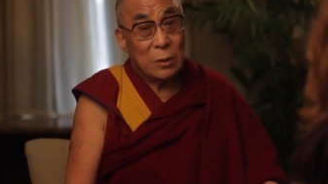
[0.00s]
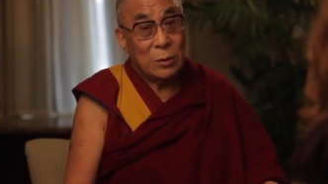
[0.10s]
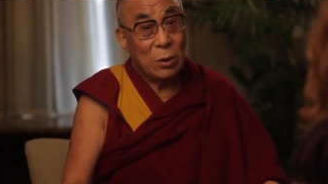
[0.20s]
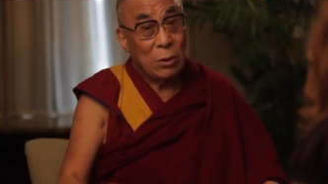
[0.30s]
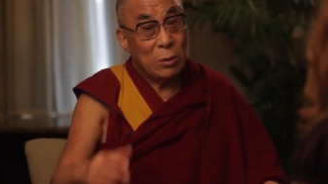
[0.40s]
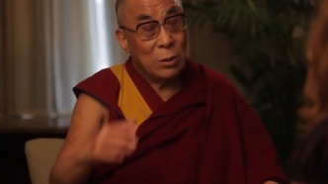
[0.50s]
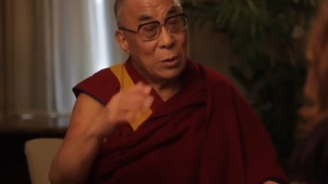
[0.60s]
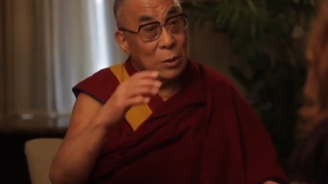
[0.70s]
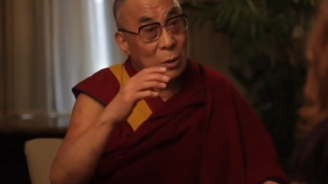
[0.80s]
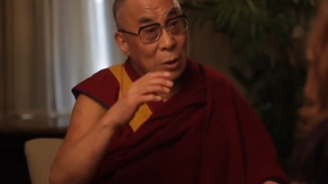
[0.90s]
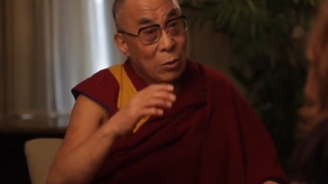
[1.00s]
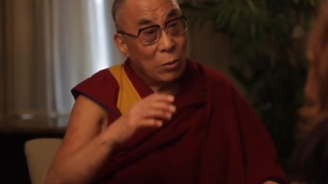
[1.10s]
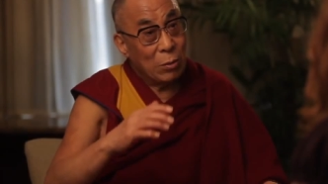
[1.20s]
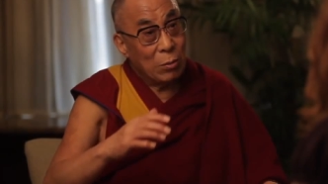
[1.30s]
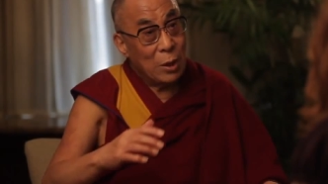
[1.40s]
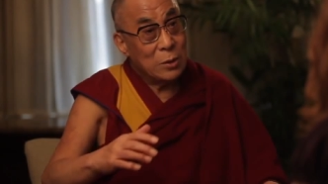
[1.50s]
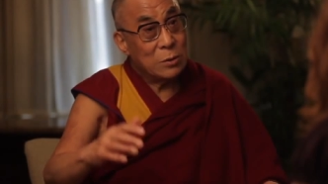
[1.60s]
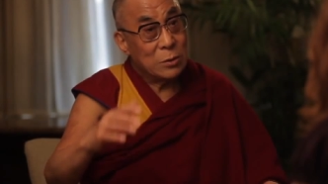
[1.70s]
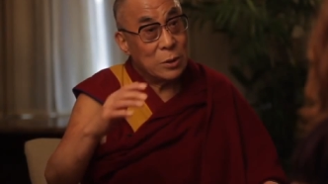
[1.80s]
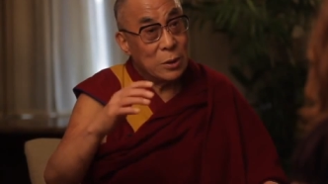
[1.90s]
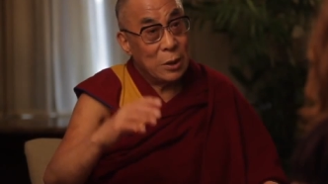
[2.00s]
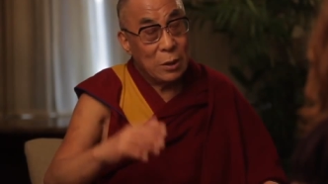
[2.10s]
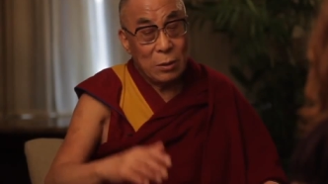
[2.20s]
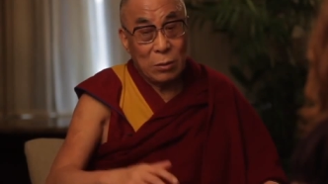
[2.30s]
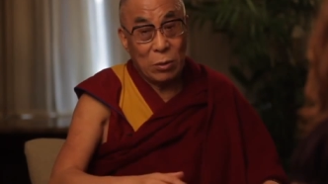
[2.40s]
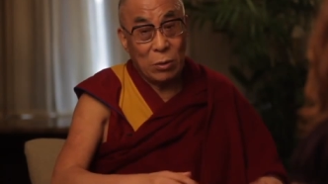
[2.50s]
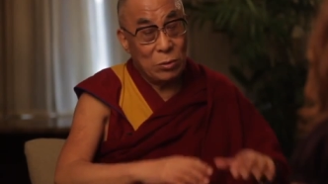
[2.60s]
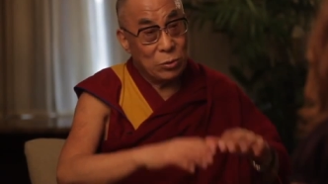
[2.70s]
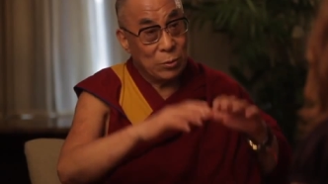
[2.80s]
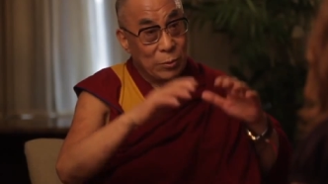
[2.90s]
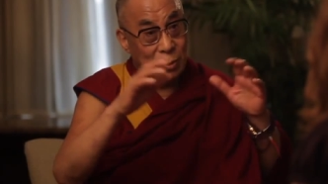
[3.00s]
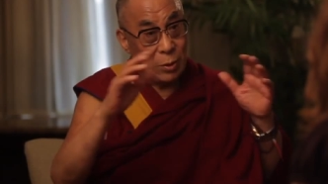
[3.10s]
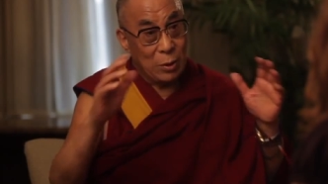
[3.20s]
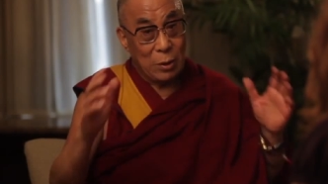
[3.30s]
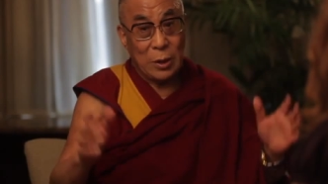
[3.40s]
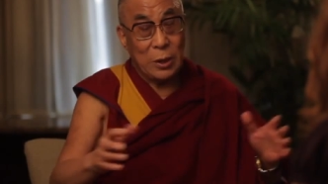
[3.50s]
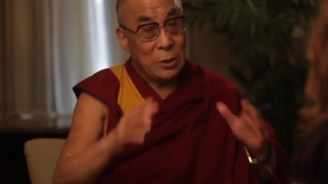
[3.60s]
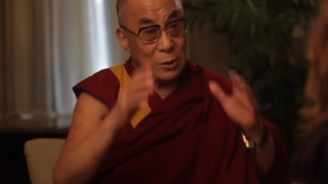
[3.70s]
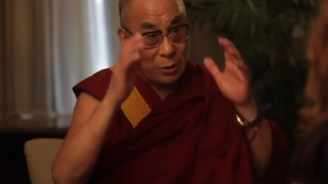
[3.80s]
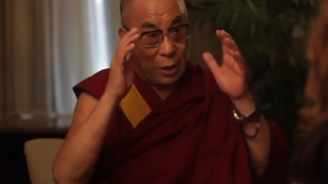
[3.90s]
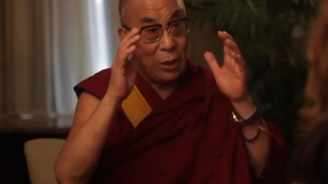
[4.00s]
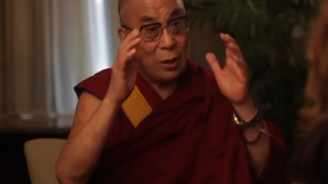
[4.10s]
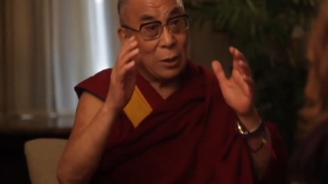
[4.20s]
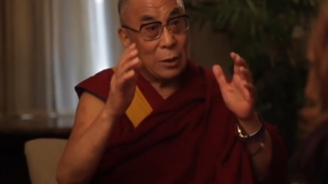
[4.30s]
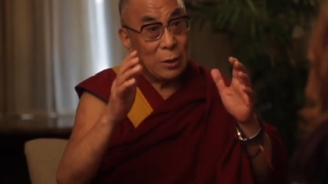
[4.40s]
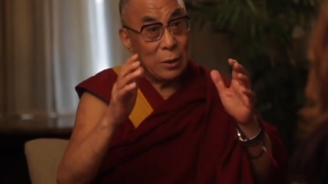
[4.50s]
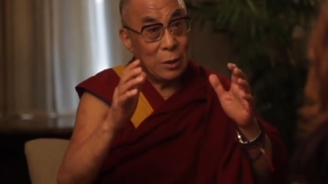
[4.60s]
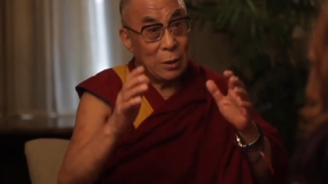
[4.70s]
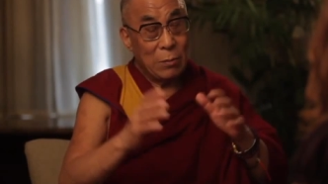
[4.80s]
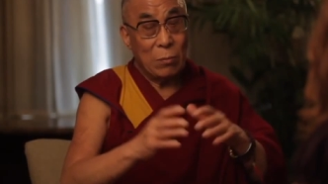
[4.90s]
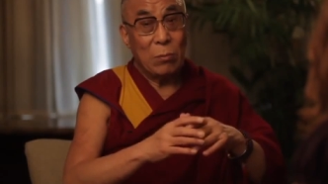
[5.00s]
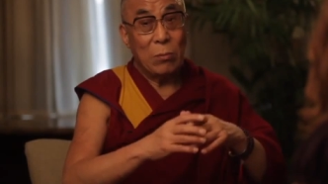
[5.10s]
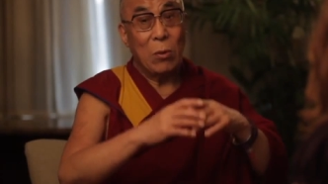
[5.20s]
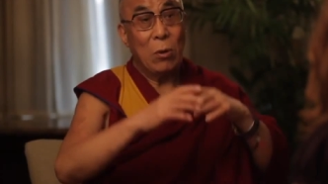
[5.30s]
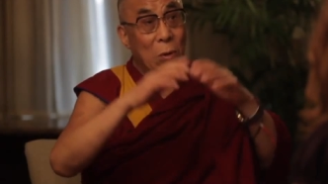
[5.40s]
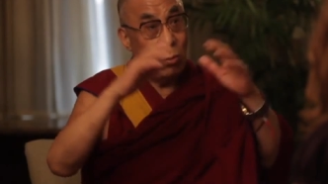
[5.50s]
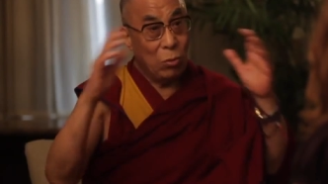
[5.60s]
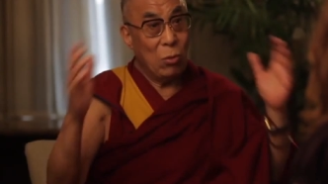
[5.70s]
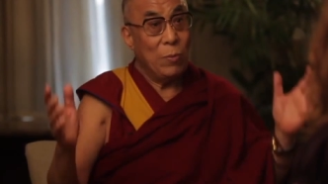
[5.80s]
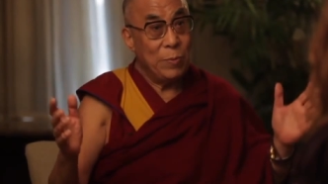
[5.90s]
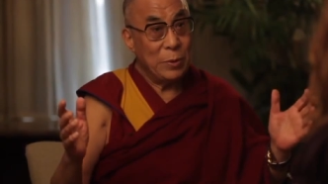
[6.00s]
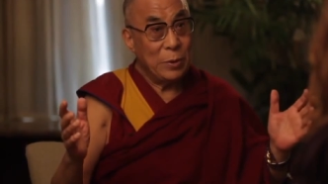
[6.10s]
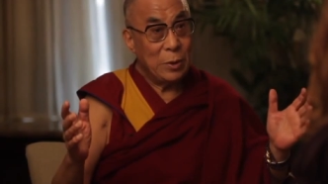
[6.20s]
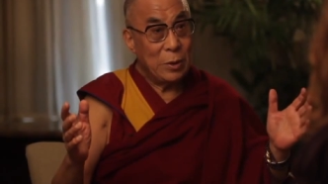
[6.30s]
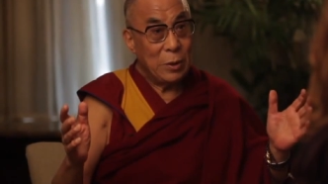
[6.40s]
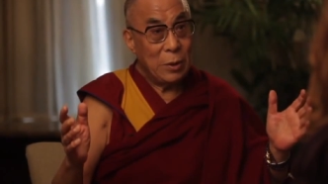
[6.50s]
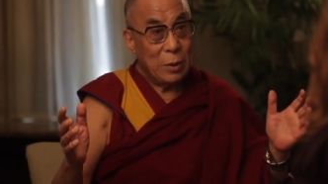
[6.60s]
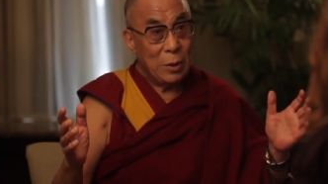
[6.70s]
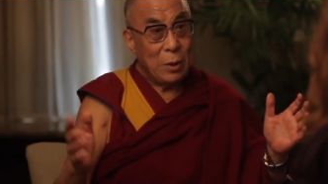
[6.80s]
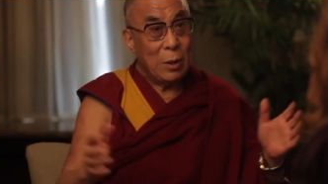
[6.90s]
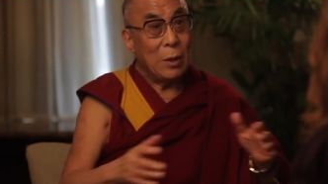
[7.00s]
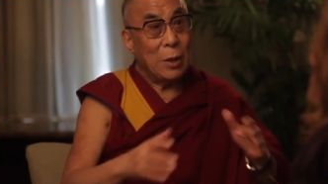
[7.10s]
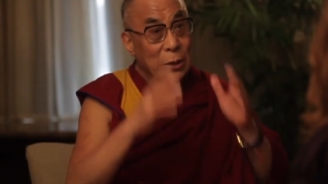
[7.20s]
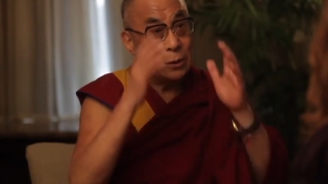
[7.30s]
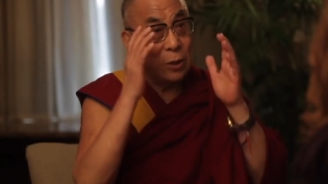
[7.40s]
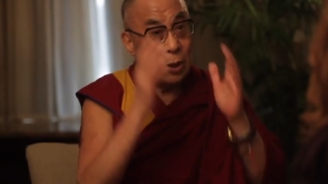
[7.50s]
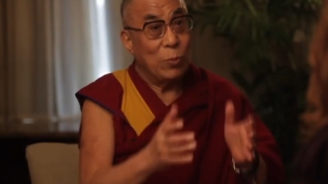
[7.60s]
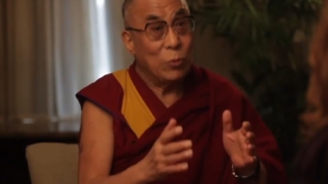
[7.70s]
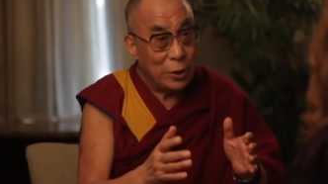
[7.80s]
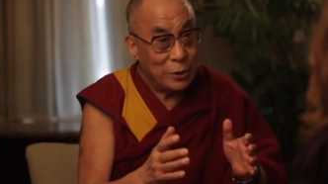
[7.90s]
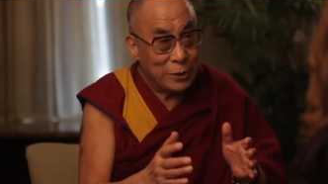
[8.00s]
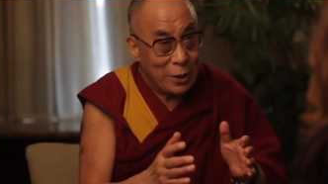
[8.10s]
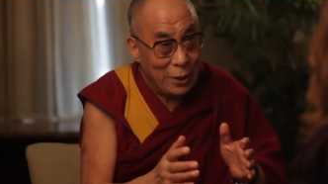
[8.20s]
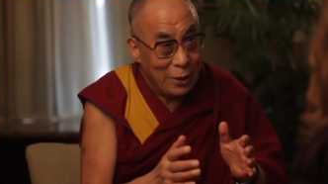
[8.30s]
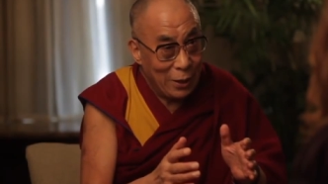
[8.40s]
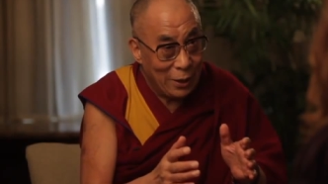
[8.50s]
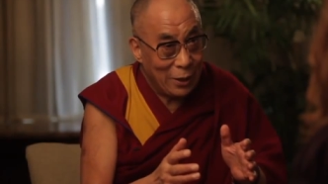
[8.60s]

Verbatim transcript: So one society, whole sort of leaders thinking, more open, less hypocrisy,